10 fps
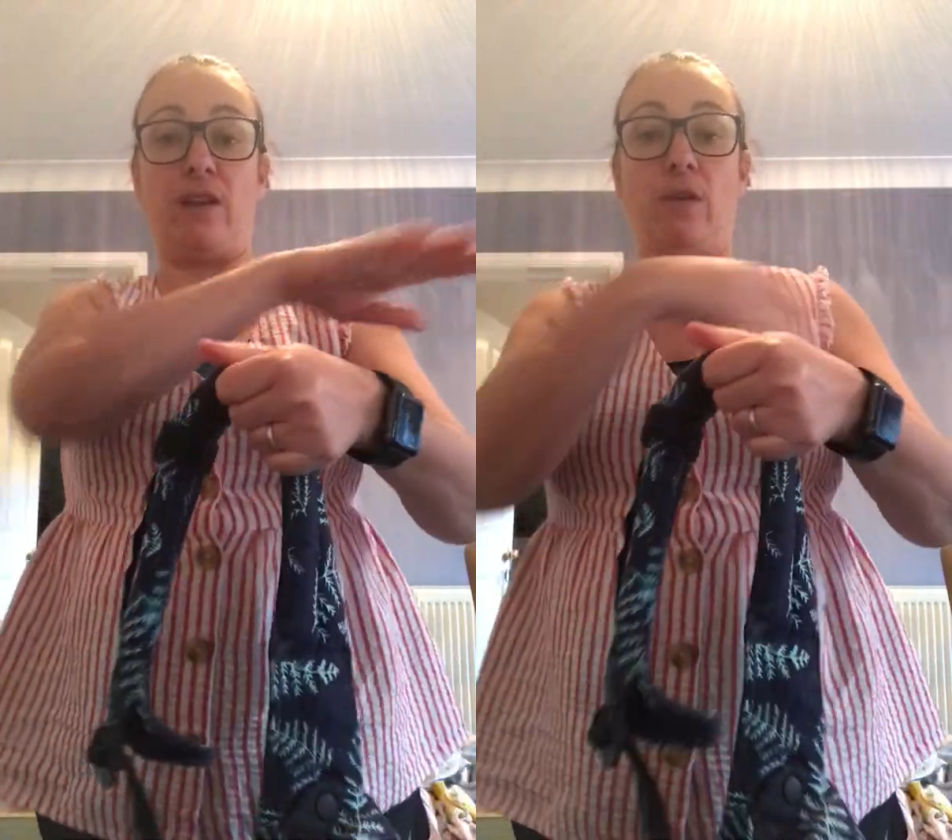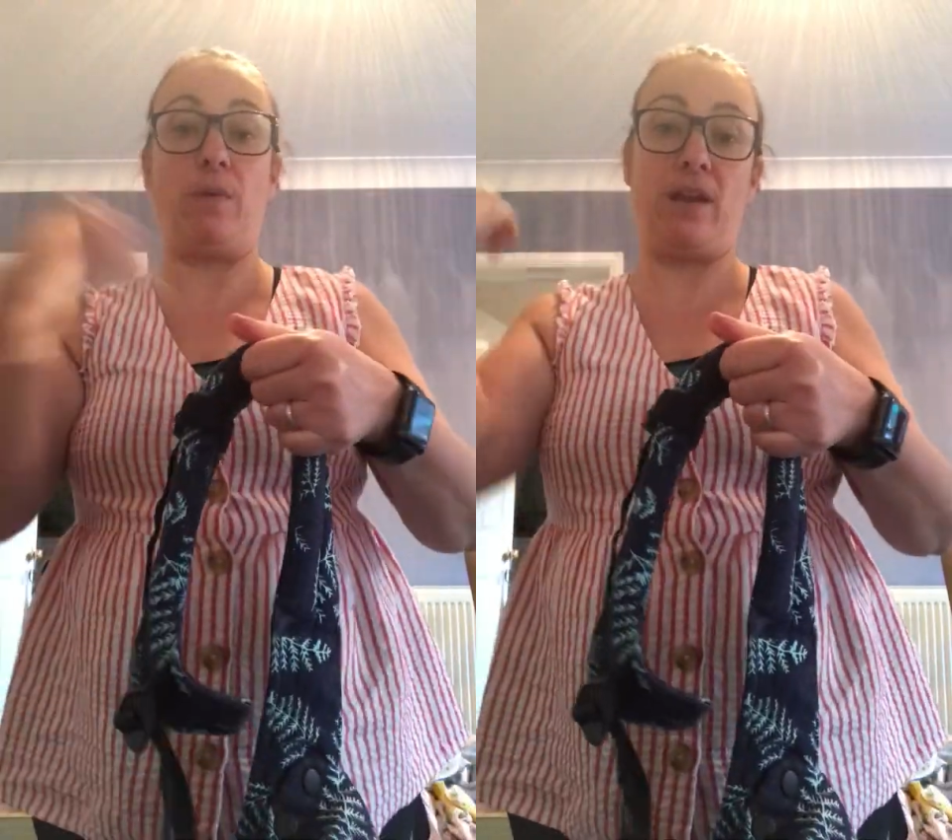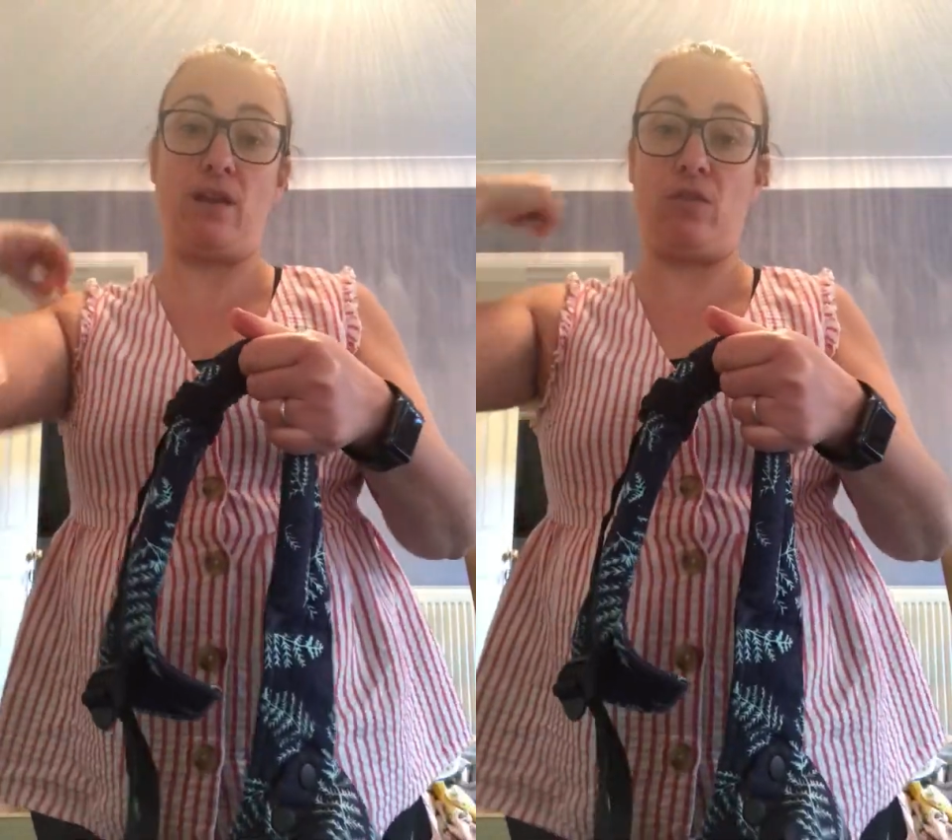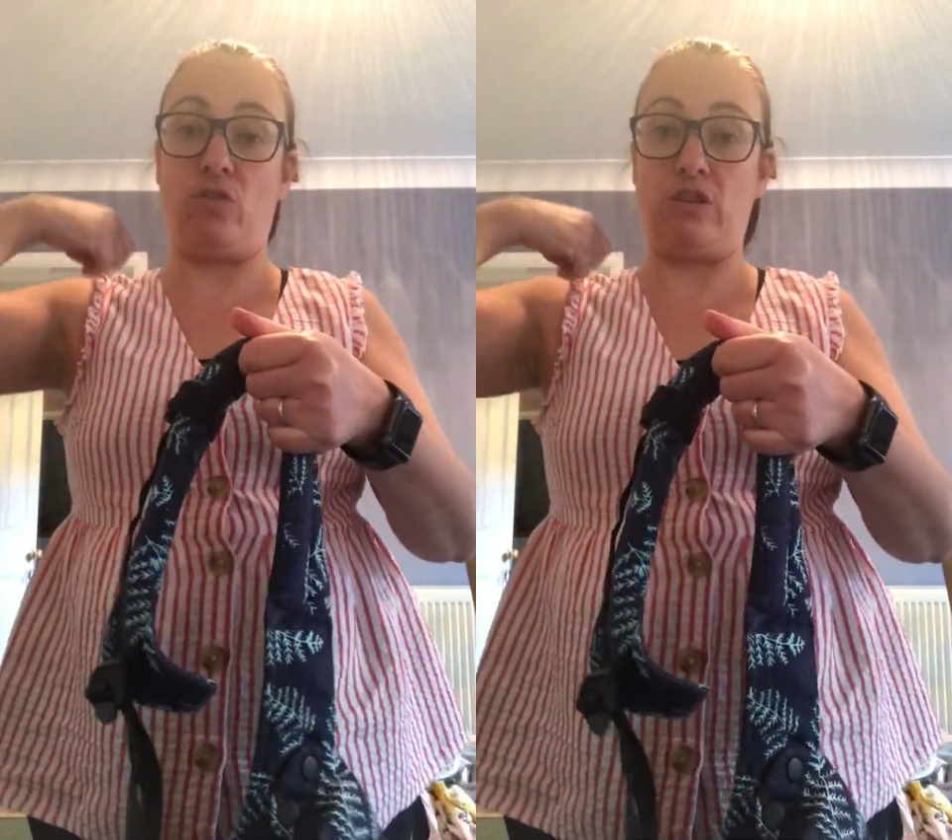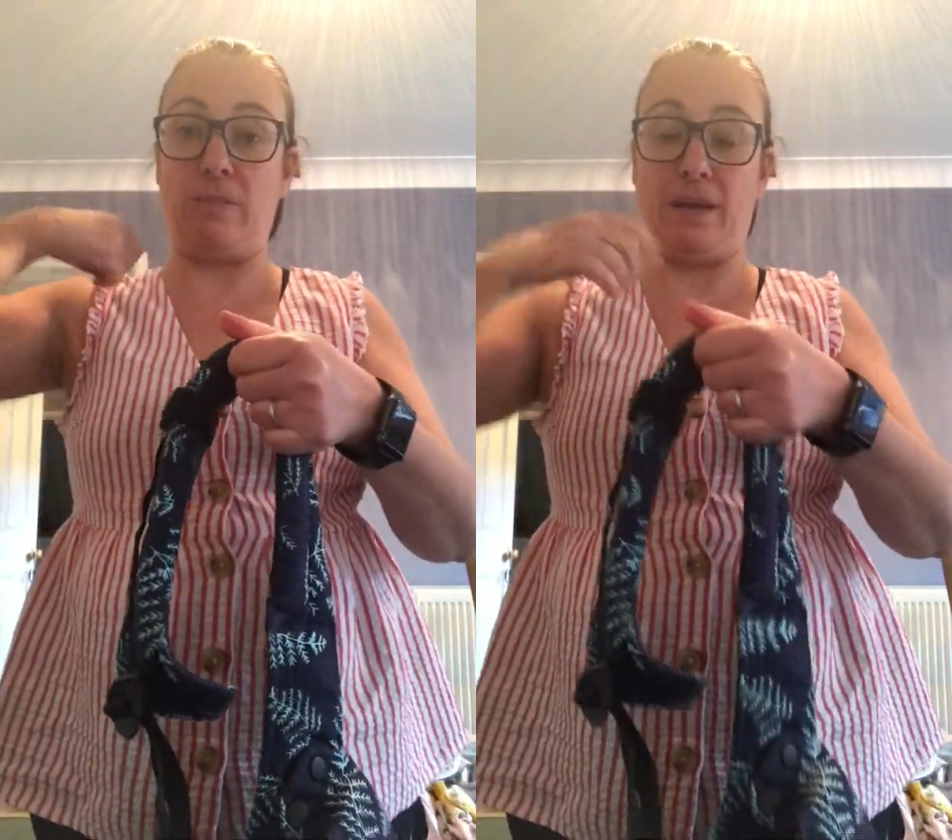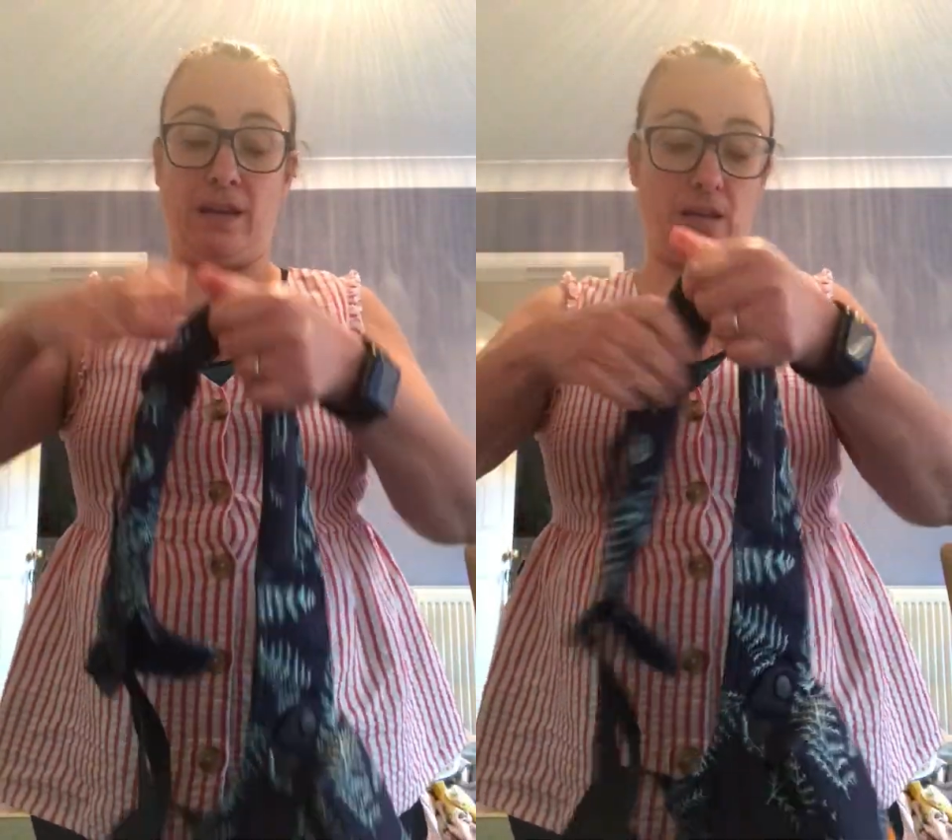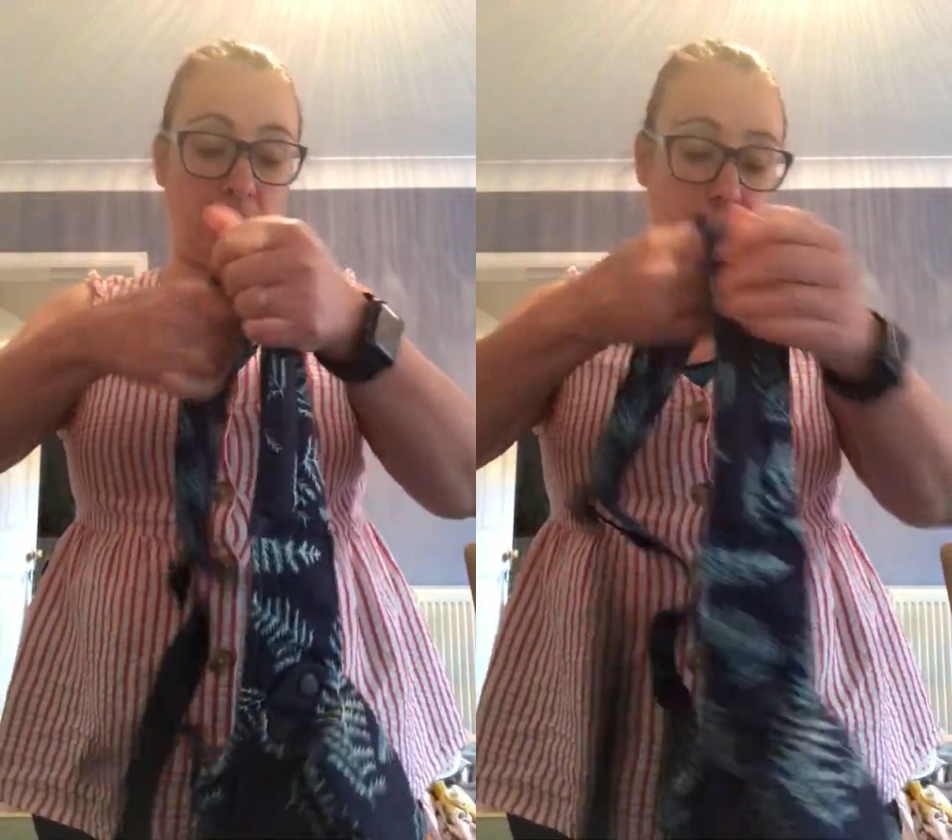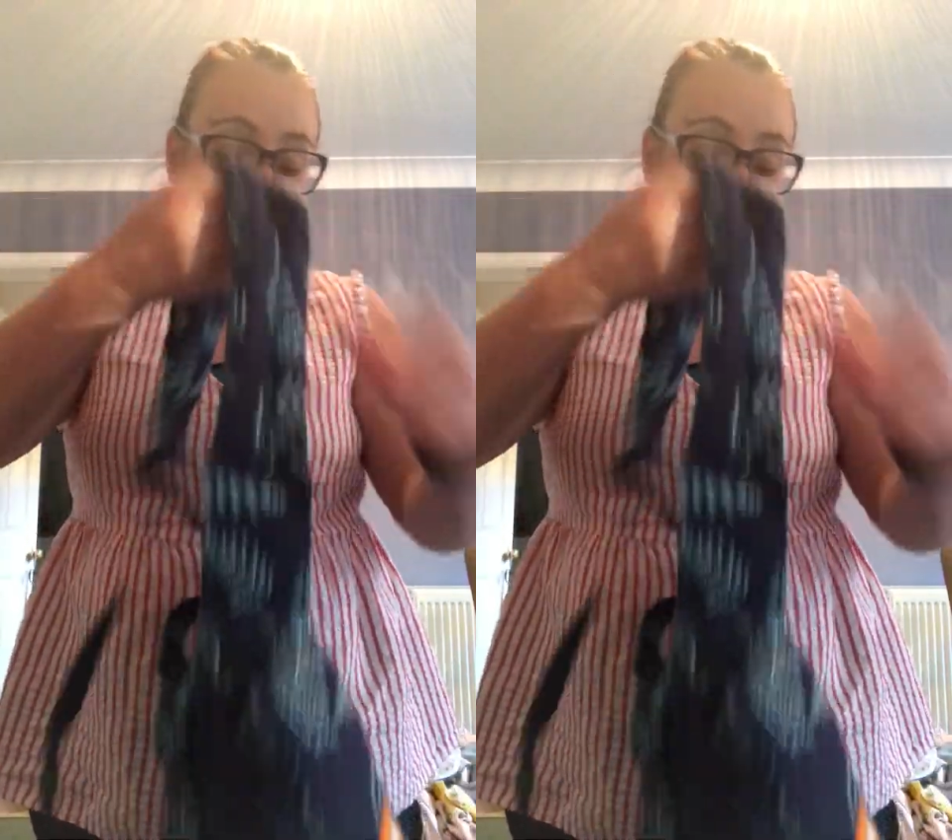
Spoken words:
that way or on your back.